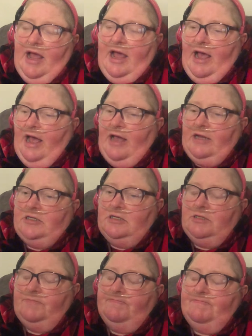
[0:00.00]
And
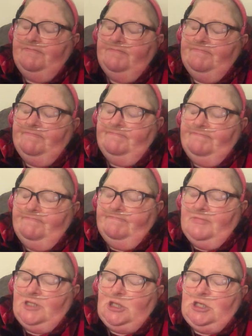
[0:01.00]

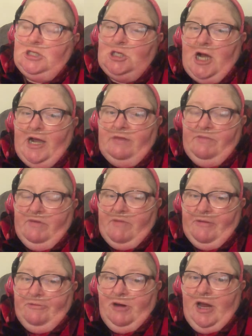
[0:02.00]
she tried to be
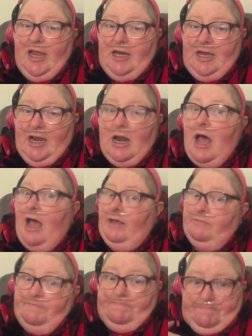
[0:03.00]
my friend, and
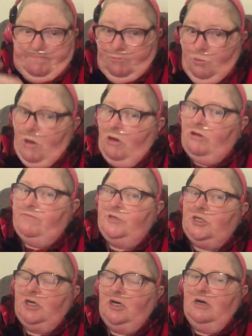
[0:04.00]
I welcomed
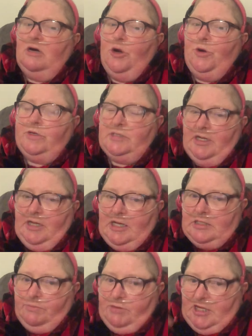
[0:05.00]
her. Oh, I was like,
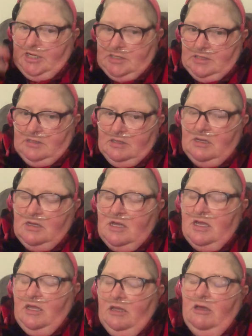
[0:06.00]
yes, please.
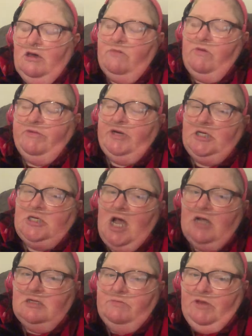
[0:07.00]
Come over here and
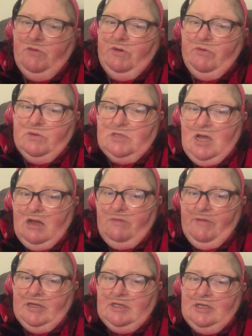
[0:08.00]
talk to me. We will talk
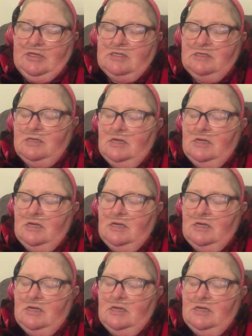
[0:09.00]
about this.